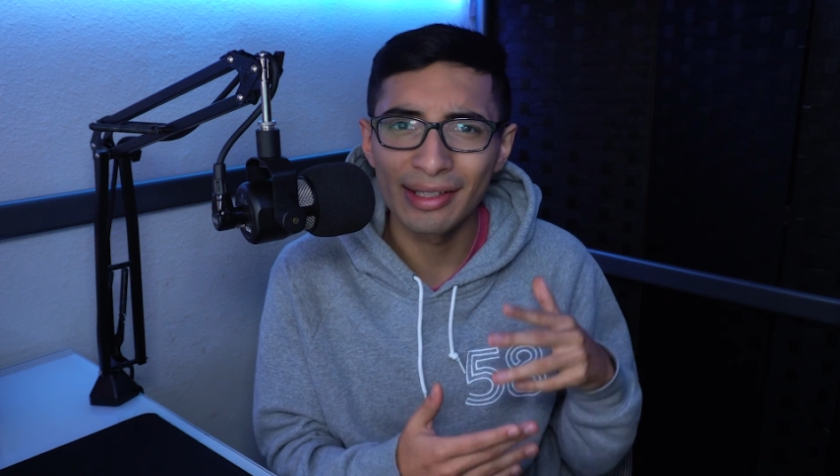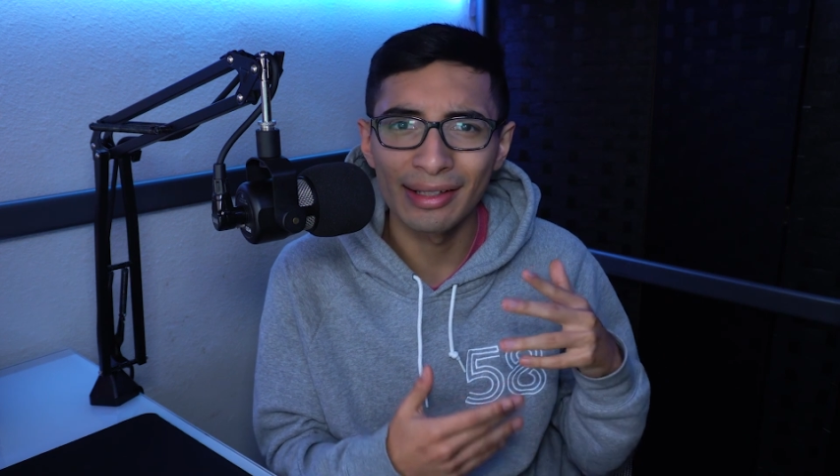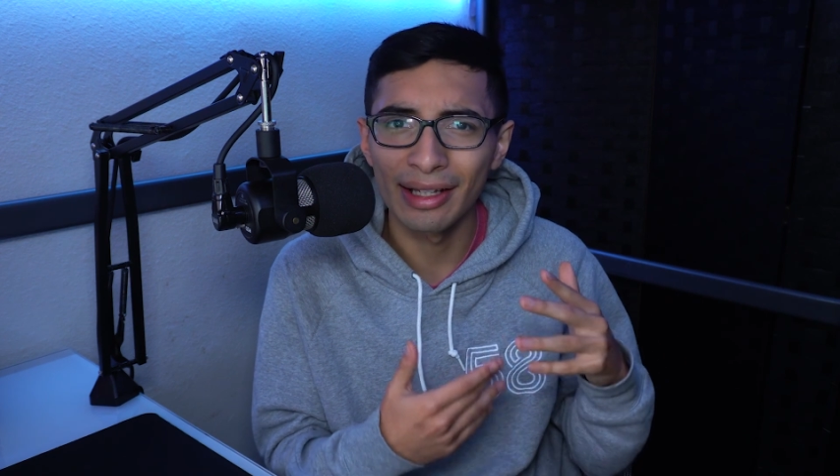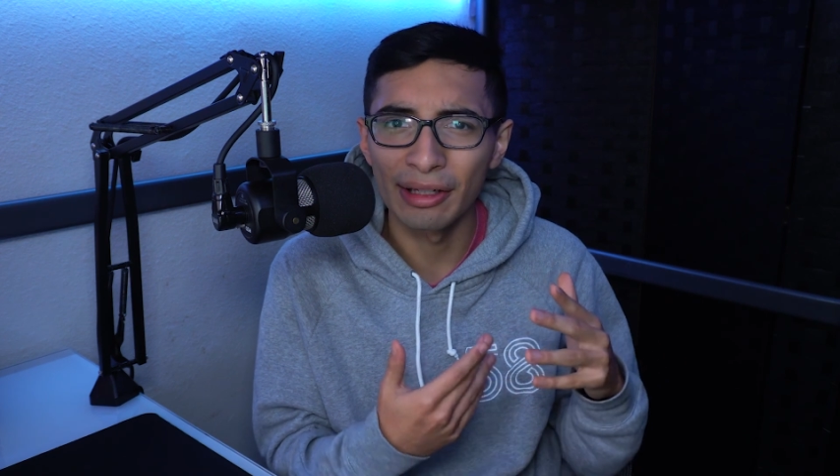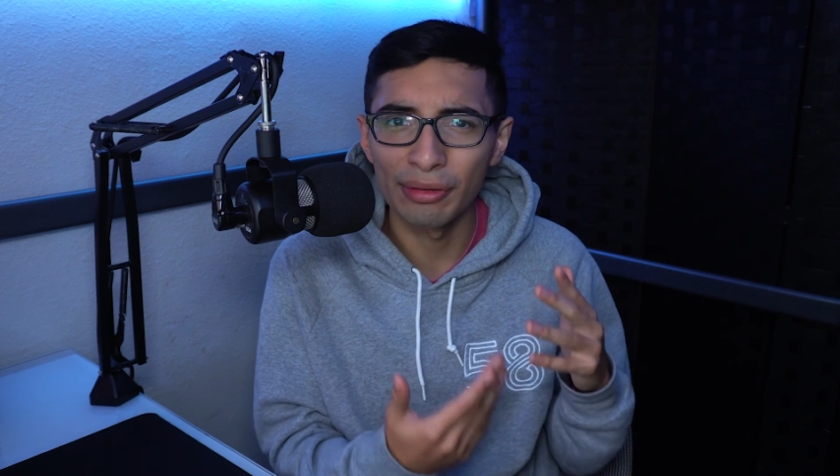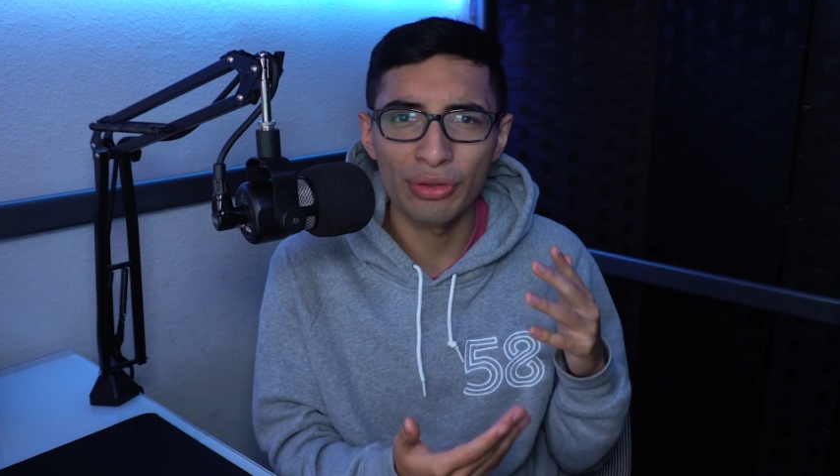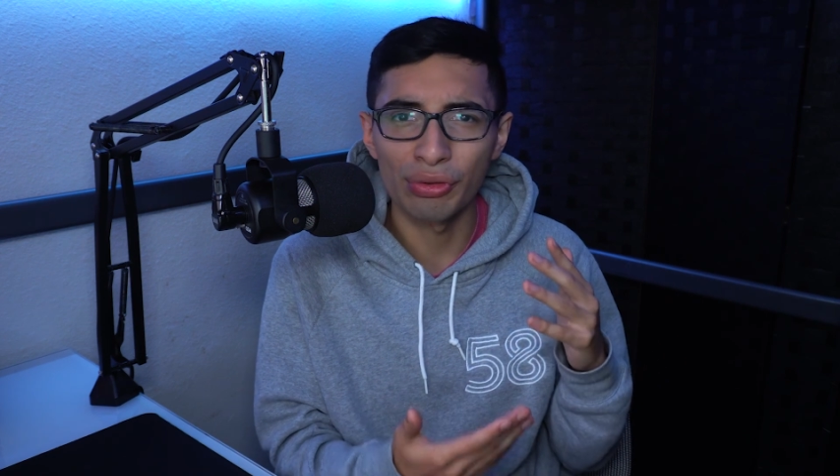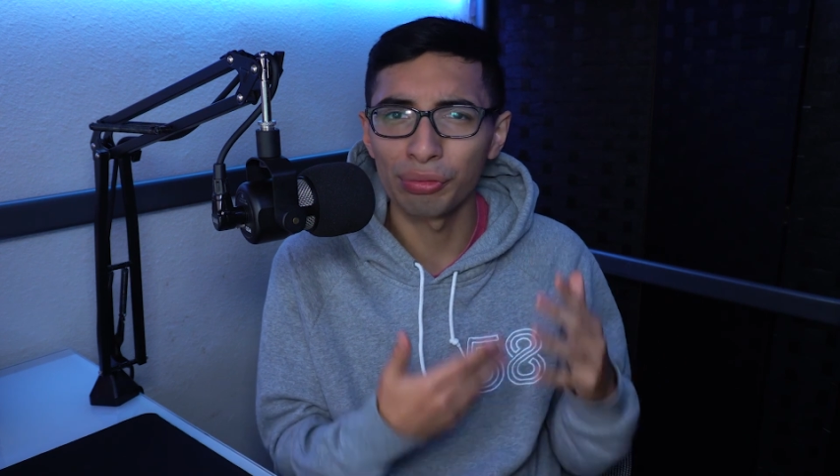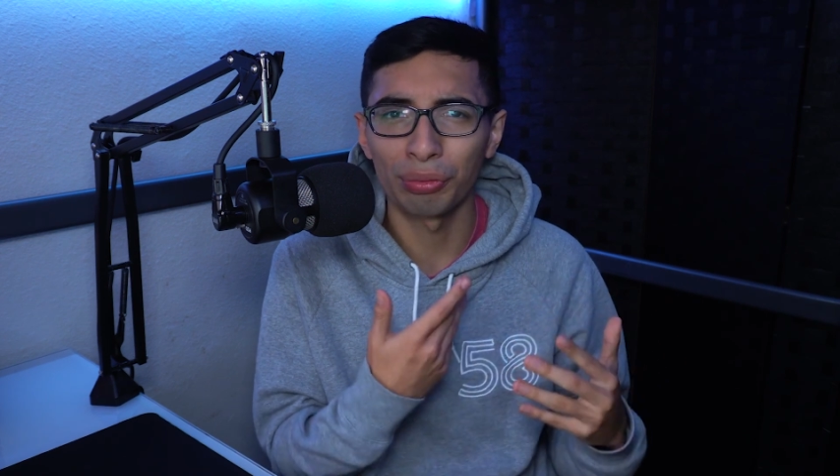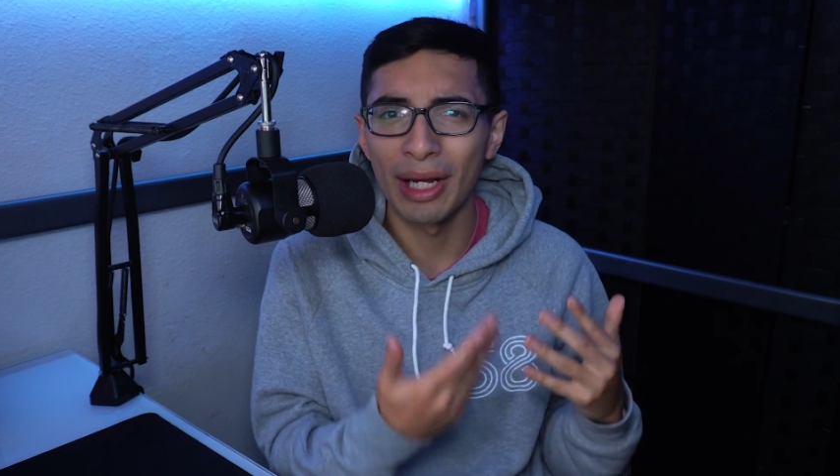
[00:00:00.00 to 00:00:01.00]
and then it'll
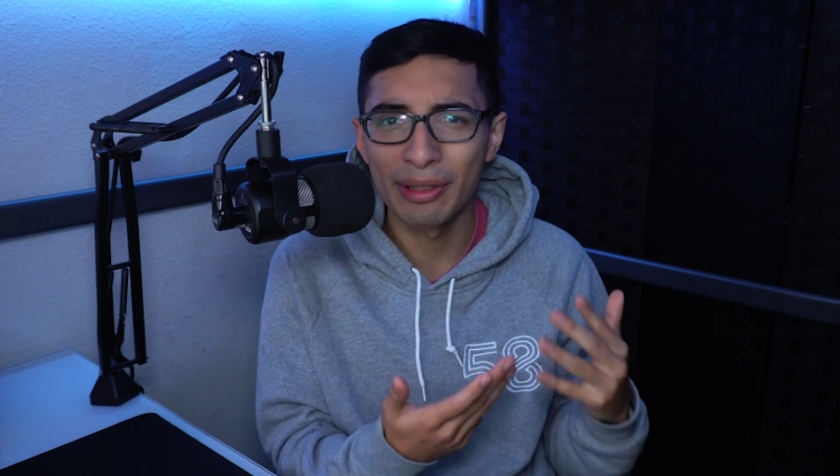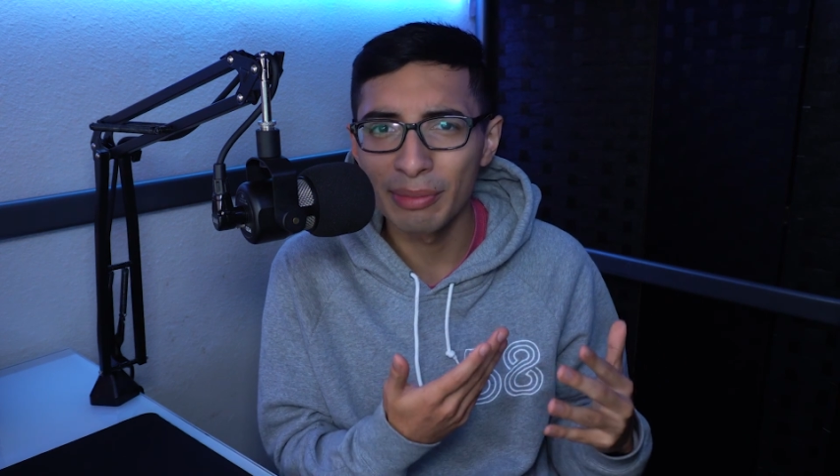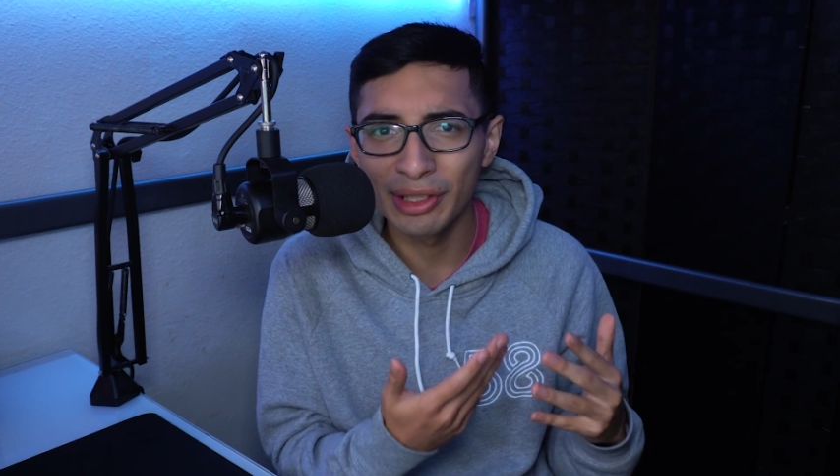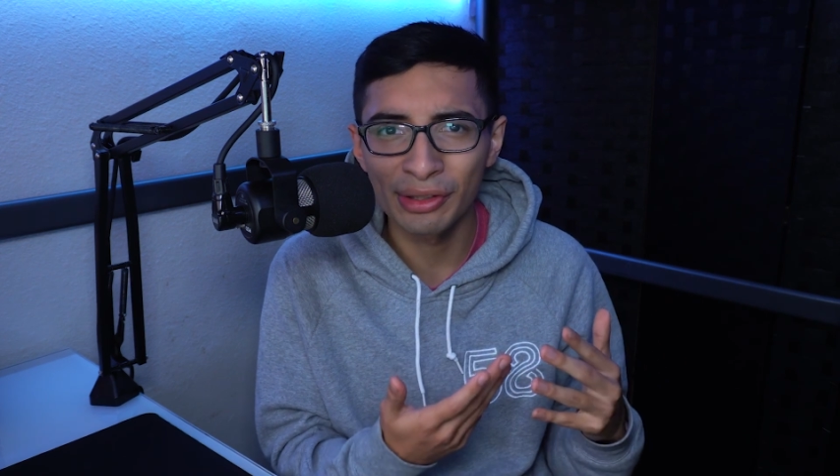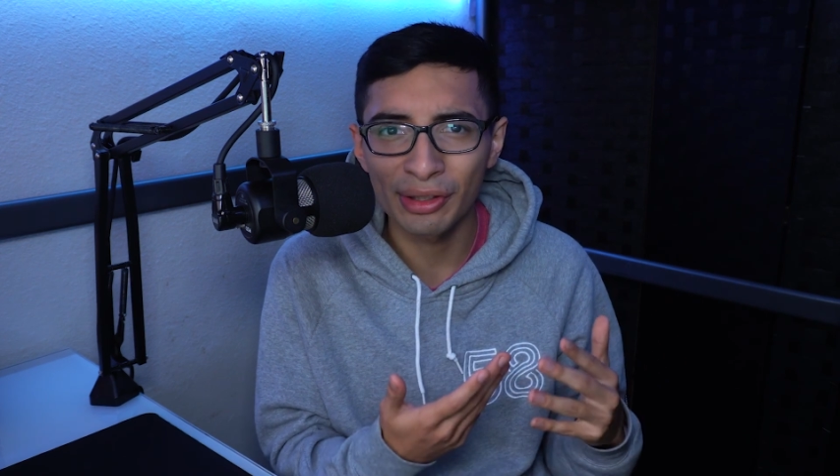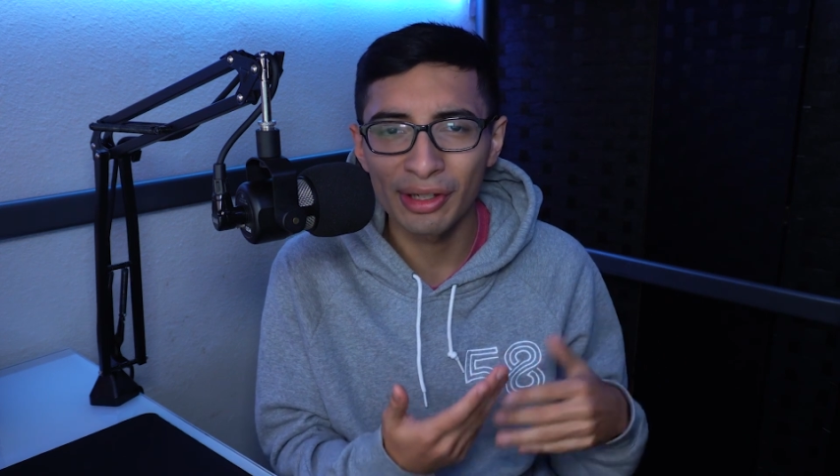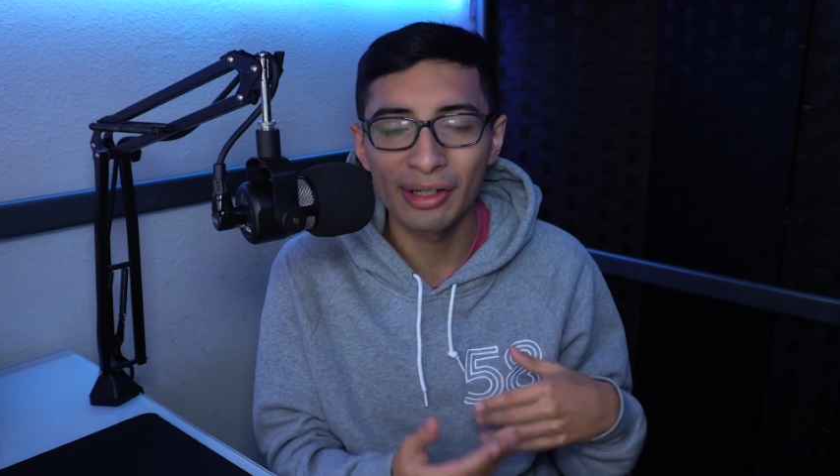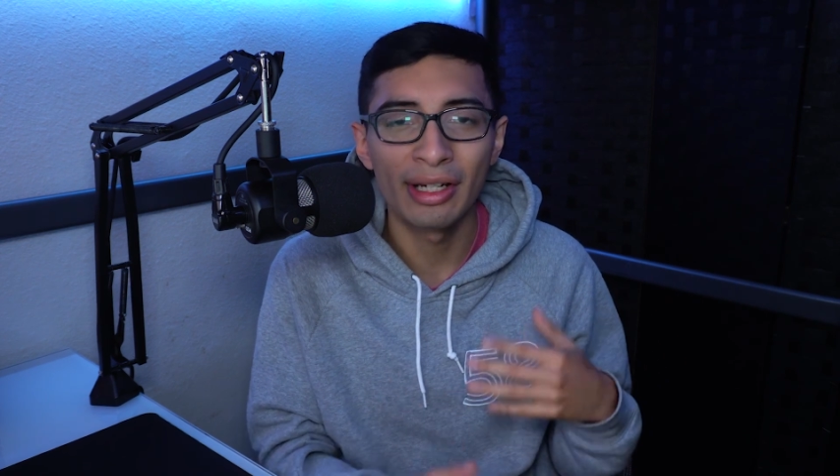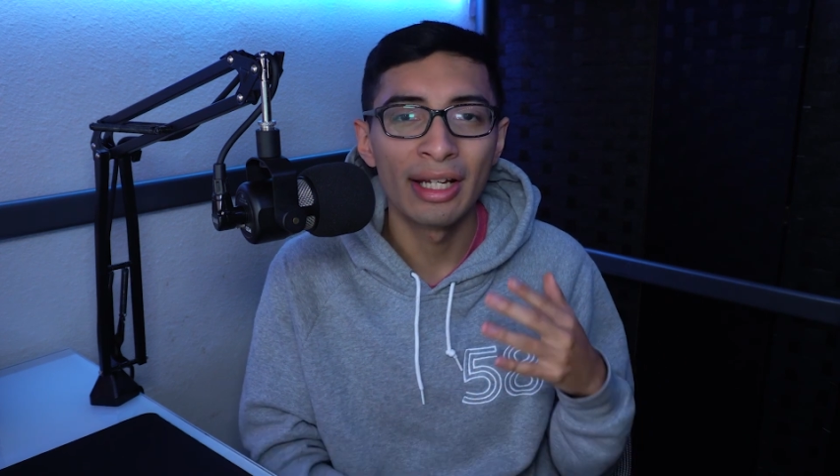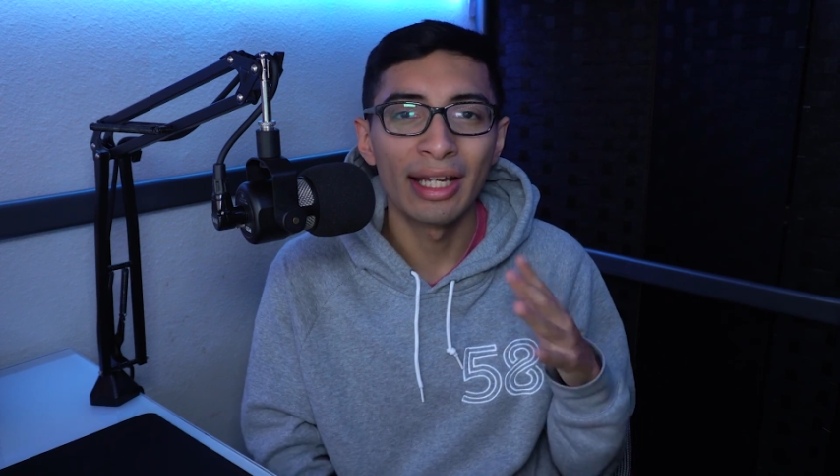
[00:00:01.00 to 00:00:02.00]
just randomly turn on.